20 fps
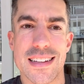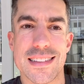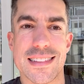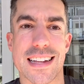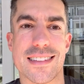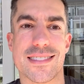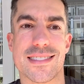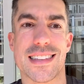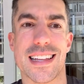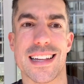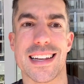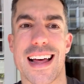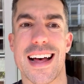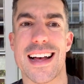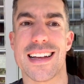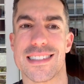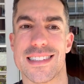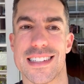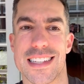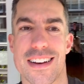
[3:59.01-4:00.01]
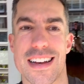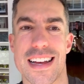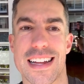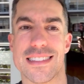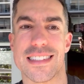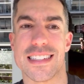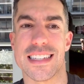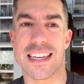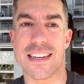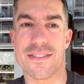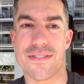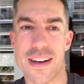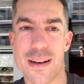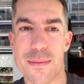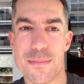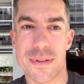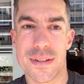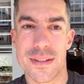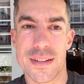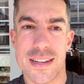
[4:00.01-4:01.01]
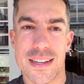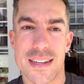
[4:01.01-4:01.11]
That's the last thing I had to give up.